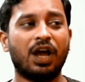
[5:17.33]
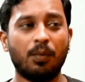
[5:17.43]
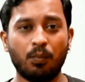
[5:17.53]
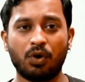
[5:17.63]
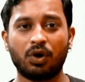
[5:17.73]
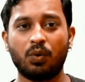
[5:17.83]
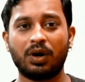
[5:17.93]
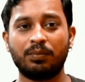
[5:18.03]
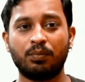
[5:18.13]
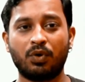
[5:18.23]

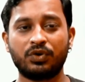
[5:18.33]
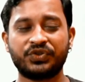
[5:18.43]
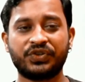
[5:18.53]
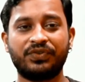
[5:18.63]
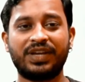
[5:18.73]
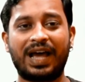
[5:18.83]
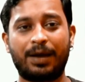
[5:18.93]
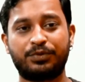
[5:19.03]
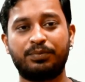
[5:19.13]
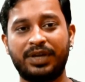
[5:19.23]
Moreover, most of the
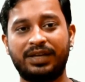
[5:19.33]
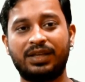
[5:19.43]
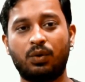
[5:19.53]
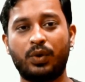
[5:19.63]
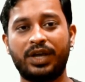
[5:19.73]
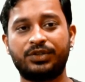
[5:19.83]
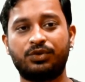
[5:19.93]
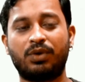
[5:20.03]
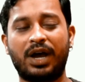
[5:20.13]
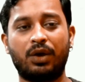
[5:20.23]
apps make their ways
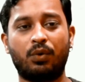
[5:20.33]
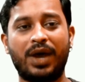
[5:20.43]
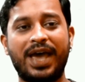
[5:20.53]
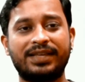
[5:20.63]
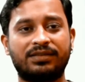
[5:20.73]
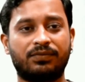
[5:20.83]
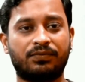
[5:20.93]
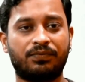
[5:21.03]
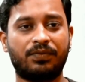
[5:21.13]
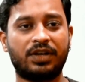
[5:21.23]
to iOS
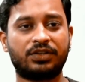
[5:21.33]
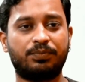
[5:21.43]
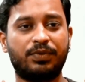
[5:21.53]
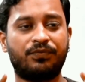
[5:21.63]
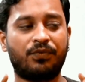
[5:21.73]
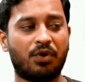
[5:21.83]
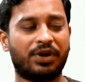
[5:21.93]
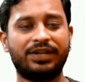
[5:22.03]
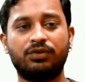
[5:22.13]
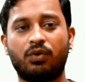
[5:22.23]
first
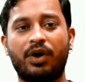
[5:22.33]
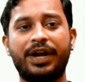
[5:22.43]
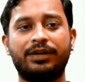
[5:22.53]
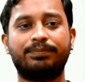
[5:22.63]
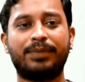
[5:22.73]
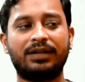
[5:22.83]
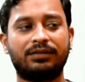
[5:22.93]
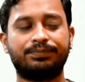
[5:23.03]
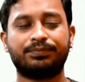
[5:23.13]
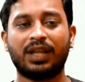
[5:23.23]
before Android, but
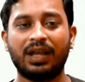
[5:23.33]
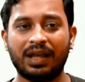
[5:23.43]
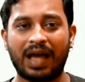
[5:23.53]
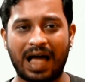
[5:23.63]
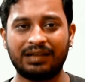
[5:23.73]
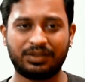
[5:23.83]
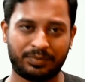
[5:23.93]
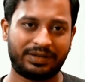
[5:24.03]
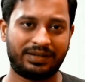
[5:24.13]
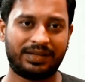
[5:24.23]

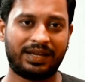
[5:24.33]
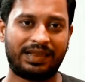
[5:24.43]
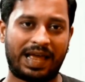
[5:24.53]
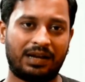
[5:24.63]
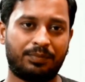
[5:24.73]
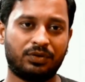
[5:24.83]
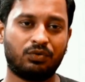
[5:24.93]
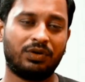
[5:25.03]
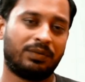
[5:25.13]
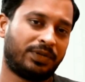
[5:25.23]
ultimately they land up in
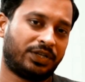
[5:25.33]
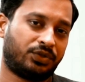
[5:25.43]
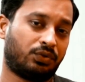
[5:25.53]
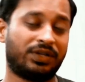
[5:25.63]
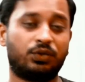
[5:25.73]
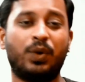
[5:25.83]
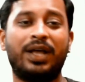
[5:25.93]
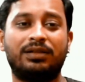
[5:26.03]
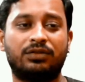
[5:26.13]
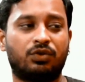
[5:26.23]
Google Play Store as
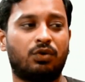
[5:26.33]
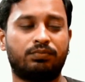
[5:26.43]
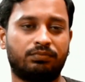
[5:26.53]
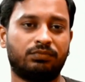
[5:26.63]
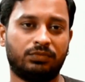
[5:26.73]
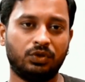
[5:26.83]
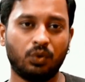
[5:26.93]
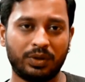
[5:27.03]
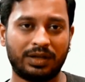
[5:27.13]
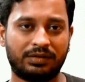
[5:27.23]
well, so
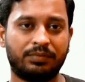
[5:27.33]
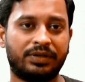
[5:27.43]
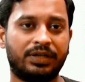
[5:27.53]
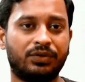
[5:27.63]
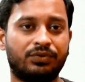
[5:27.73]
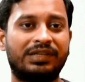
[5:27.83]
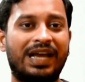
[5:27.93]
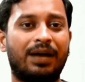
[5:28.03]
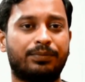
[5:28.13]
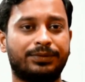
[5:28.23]
you will ultimately use the
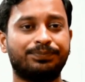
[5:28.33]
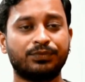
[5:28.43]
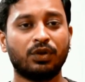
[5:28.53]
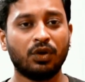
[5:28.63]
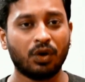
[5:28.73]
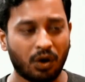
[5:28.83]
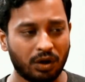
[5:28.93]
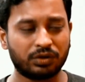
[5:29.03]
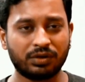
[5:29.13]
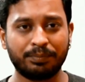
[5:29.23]
apps.
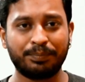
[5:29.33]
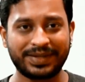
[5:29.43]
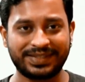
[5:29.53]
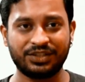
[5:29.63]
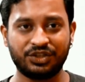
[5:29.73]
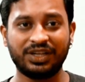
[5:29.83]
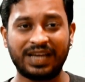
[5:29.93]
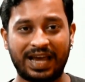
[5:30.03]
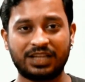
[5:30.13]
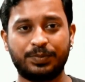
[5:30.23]
Although the
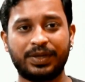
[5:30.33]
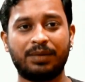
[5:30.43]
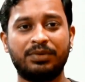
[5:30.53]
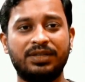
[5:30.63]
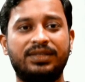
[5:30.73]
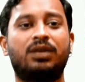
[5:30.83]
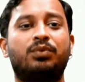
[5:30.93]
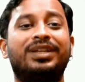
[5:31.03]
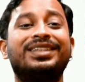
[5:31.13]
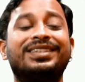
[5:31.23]
messaging has become easier
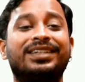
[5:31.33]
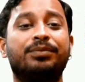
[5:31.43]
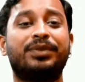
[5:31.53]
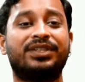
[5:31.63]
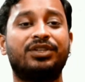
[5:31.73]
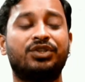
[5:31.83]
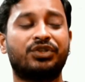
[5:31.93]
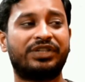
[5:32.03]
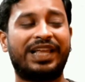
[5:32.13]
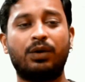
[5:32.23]
with instant
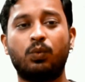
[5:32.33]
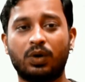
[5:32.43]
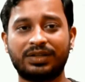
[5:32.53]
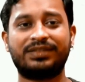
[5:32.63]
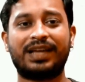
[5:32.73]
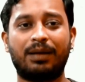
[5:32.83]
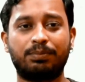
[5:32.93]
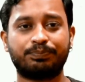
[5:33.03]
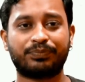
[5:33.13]
messengers like WhatsApp,